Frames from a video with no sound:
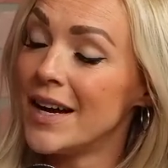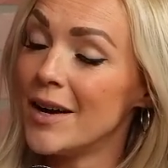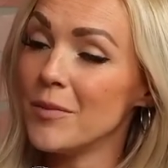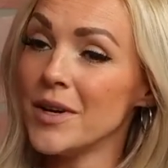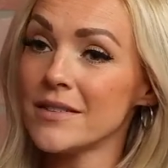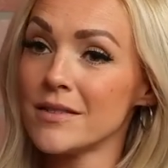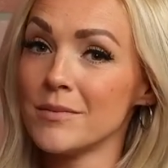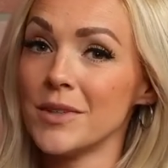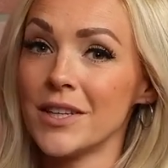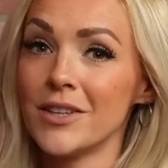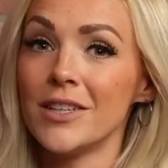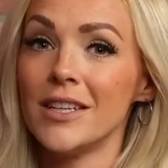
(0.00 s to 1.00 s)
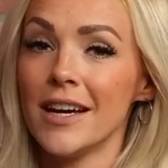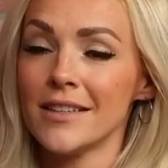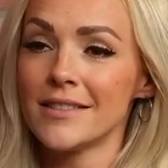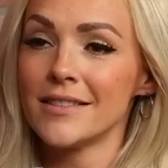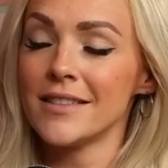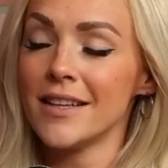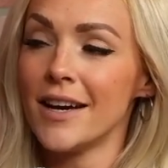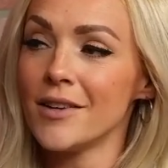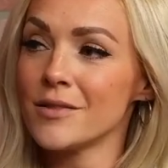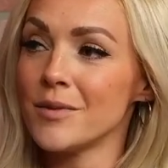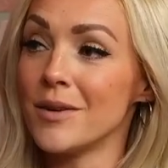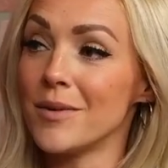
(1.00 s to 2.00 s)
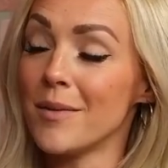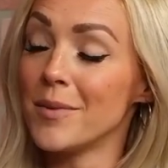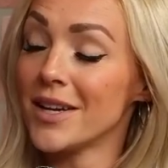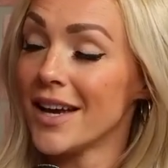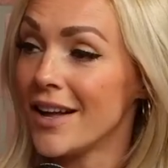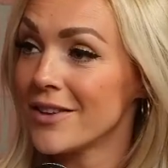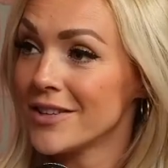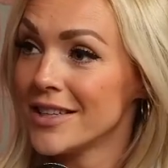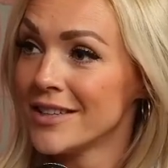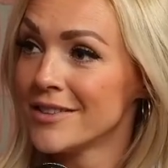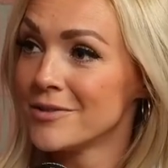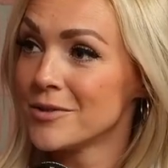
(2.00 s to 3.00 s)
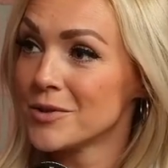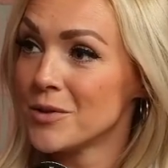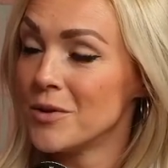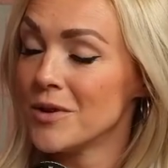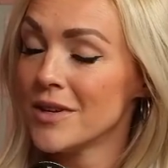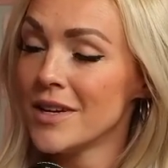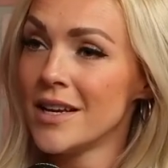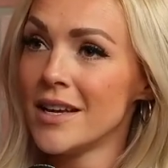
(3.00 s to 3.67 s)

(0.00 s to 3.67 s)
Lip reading: We had some really good guests in the house. We had a Robert Gallery, which was cool.